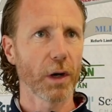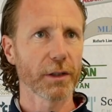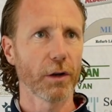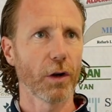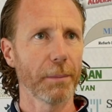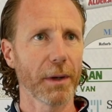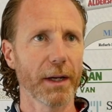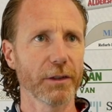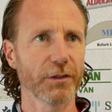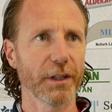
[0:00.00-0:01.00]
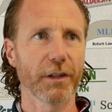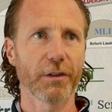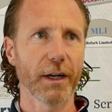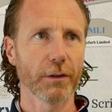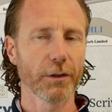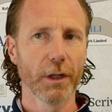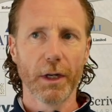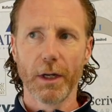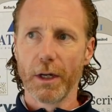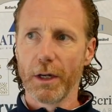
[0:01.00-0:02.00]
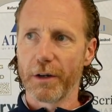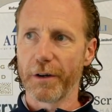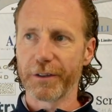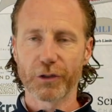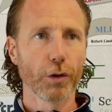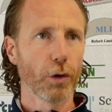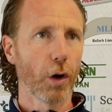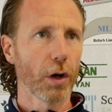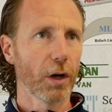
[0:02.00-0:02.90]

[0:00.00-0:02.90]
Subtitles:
I don't like players sitting around for too long.